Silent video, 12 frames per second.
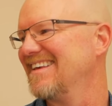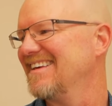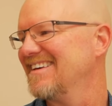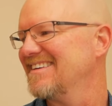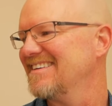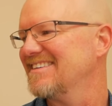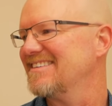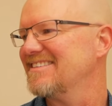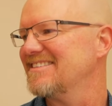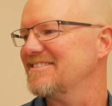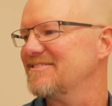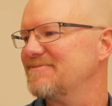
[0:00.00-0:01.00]

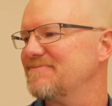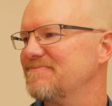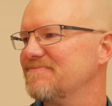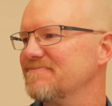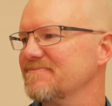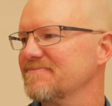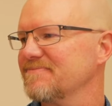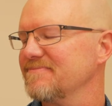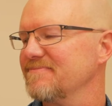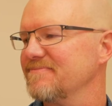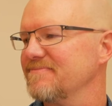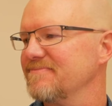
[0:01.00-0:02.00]

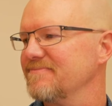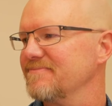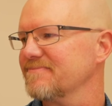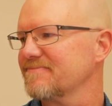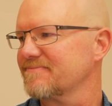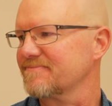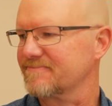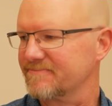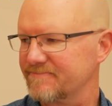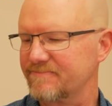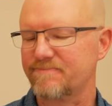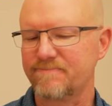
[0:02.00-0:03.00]

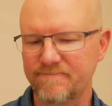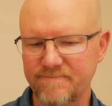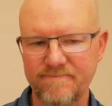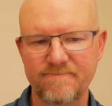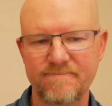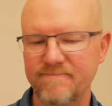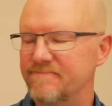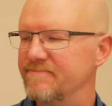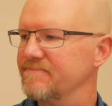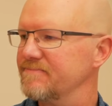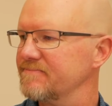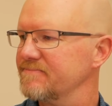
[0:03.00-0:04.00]

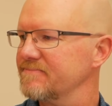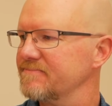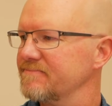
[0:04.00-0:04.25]
No words are spoken by the person on screen.